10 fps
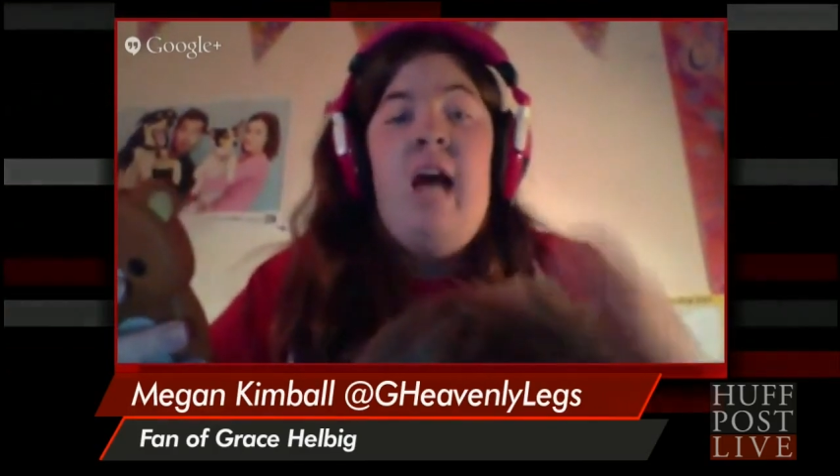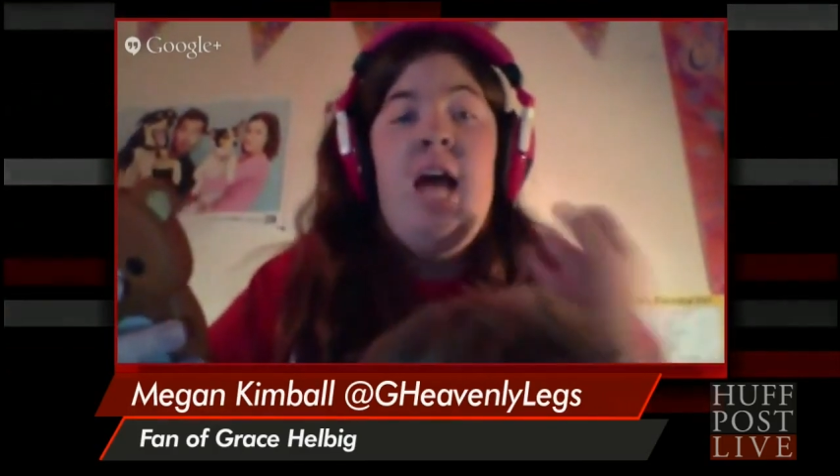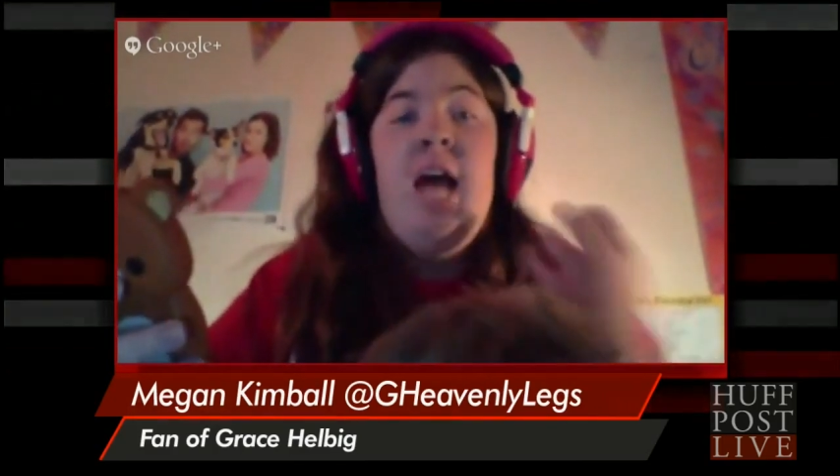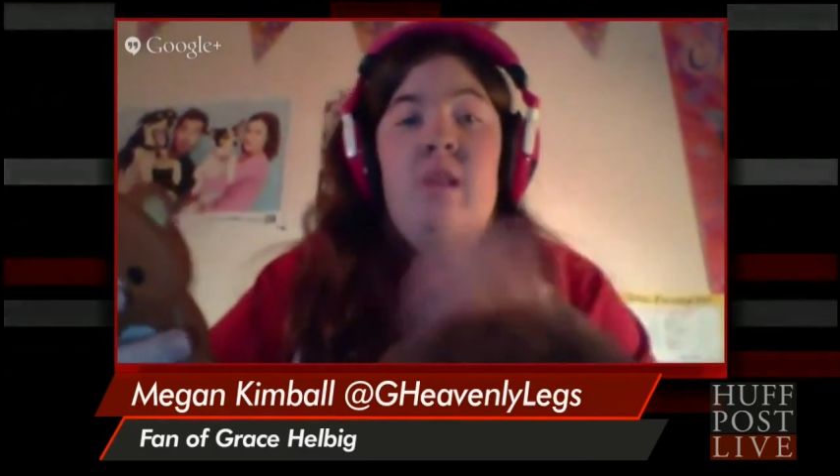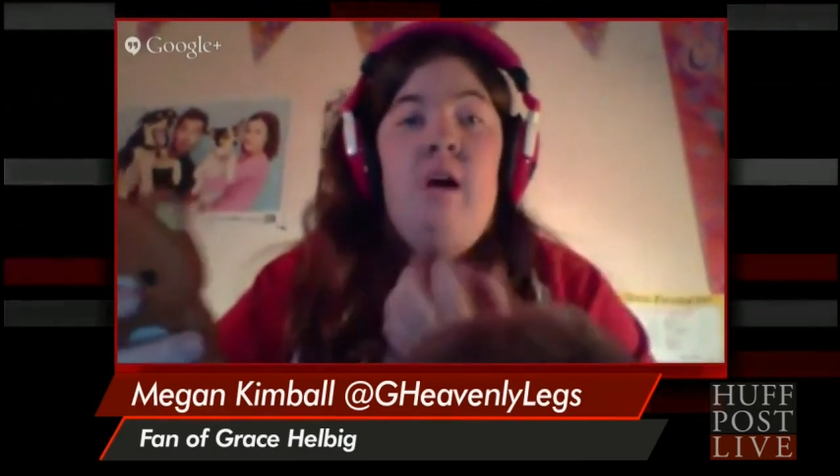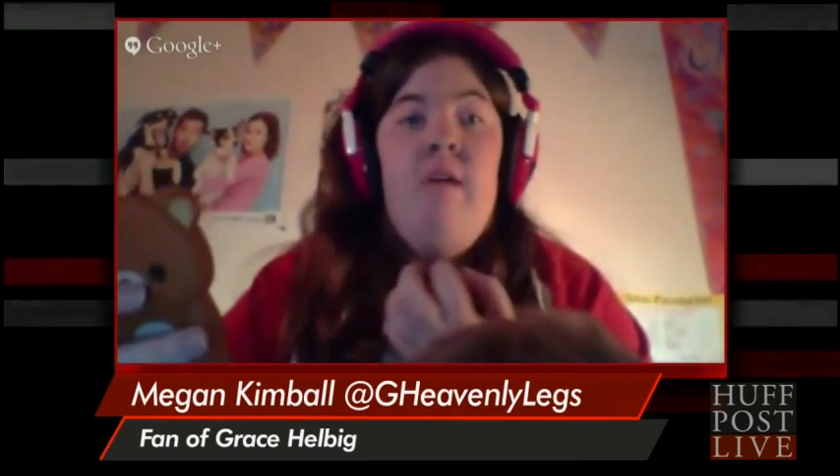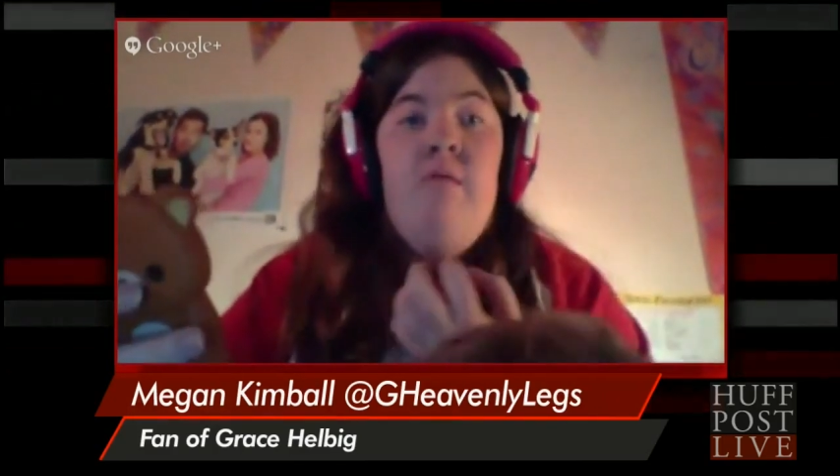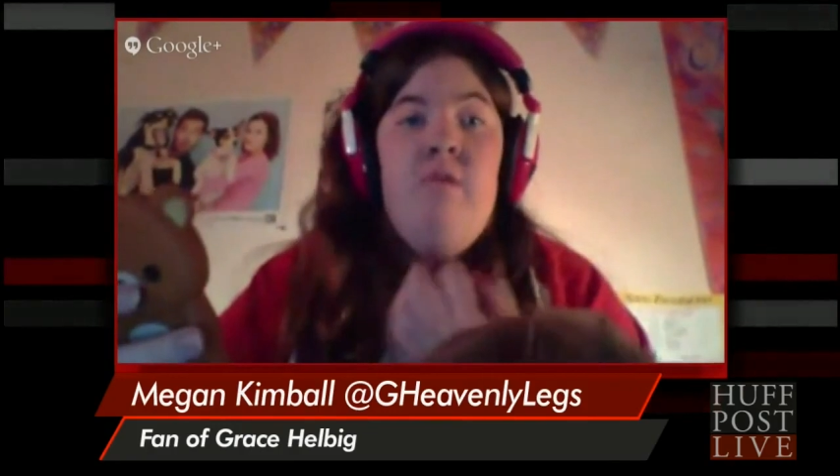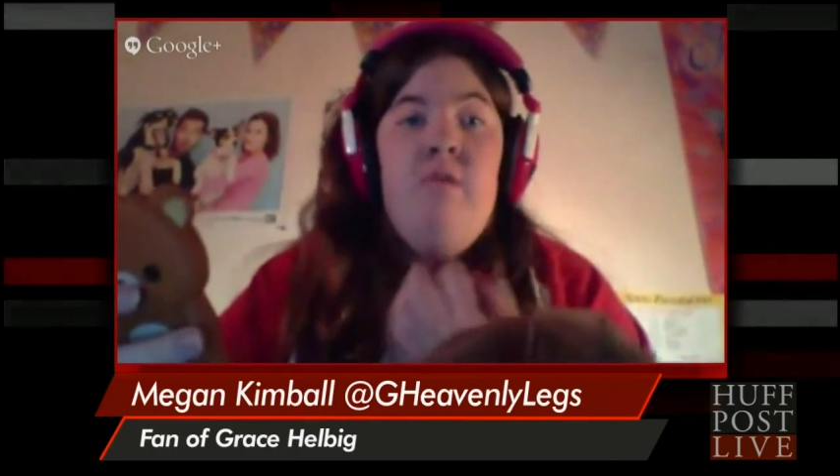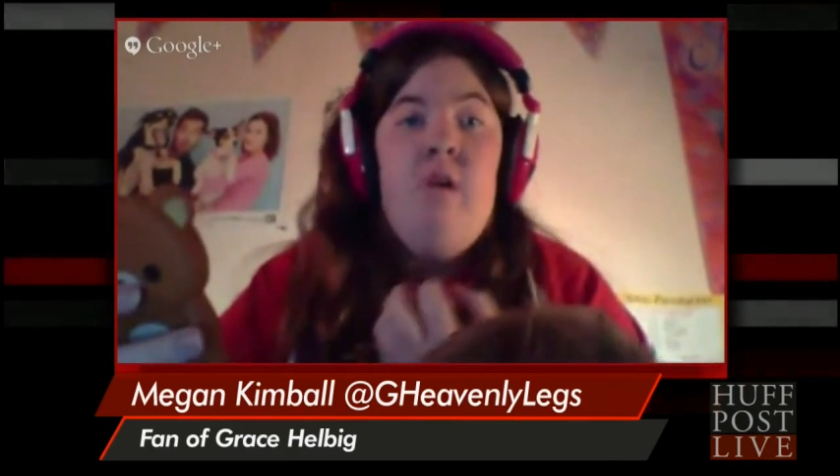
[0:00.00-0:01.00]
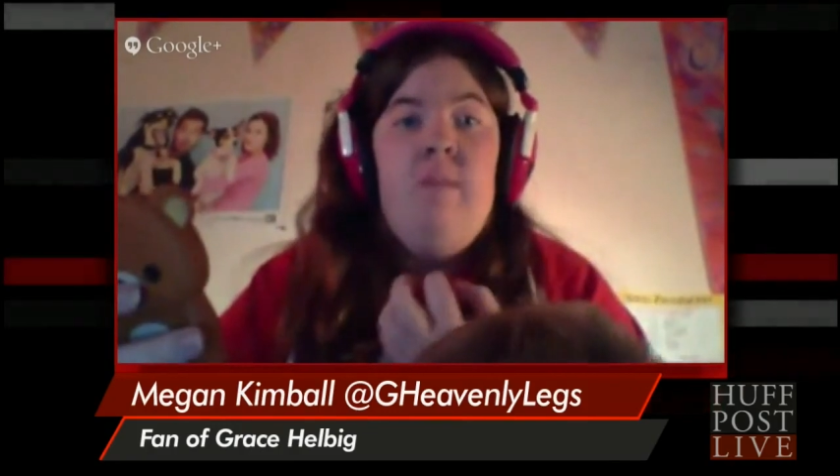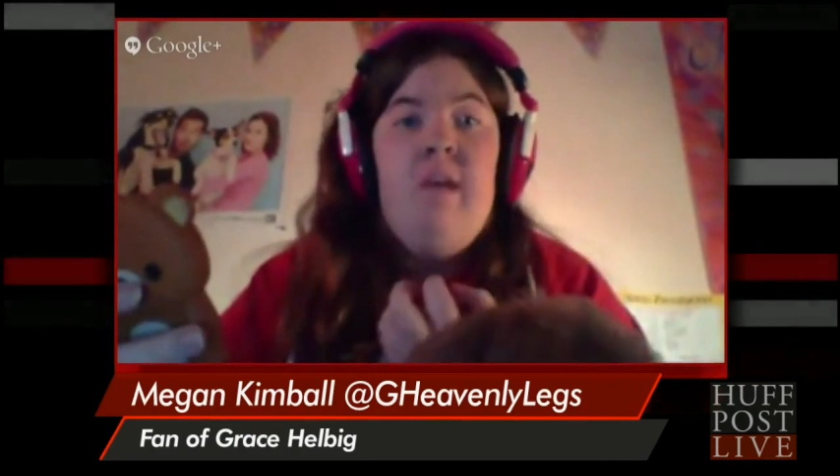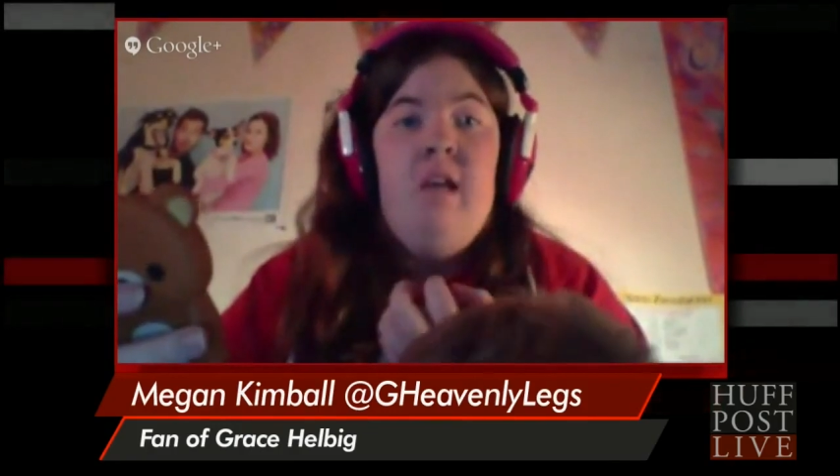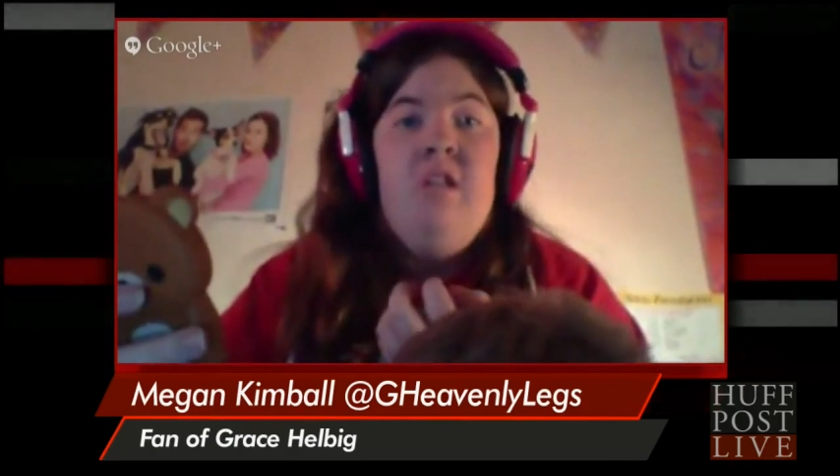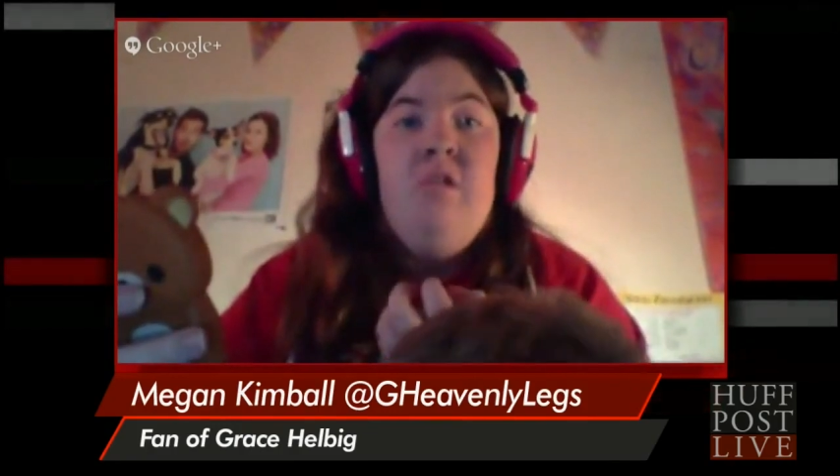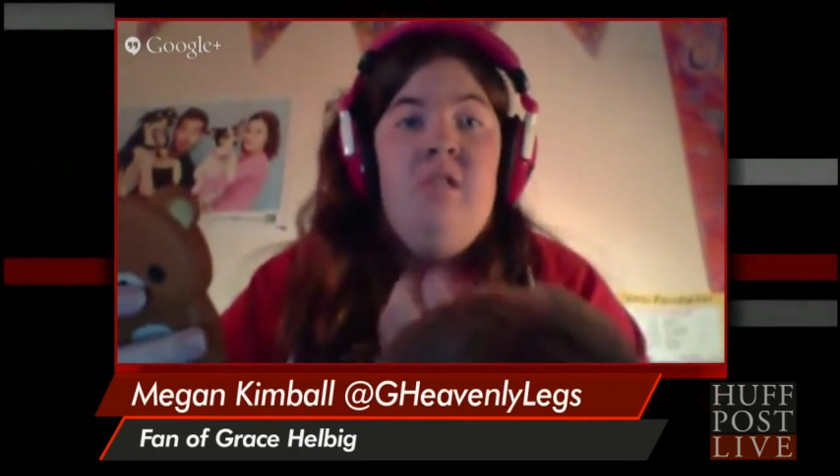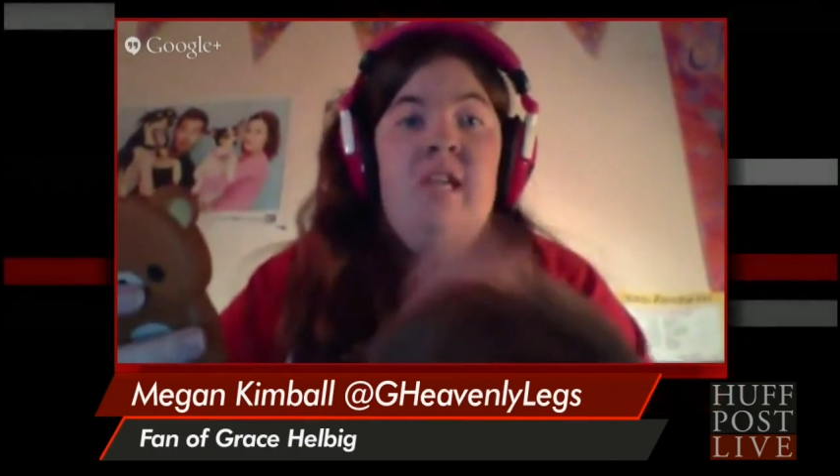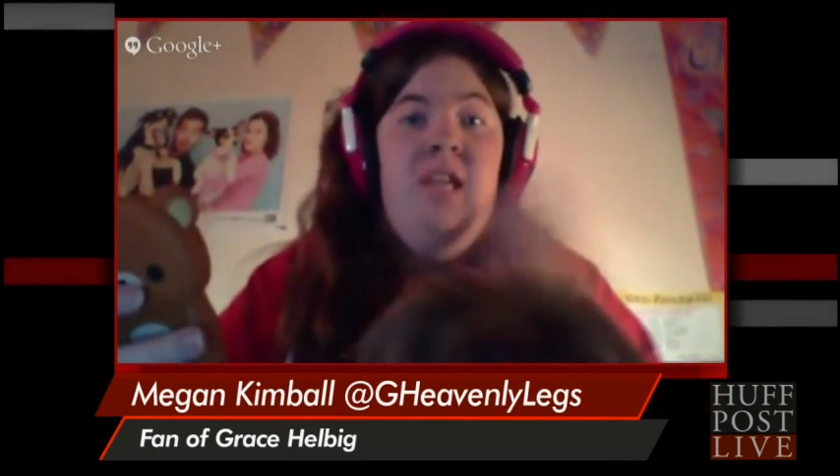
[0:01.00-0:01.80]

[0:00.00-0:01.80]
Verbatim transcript: I love Talkback Tuesday,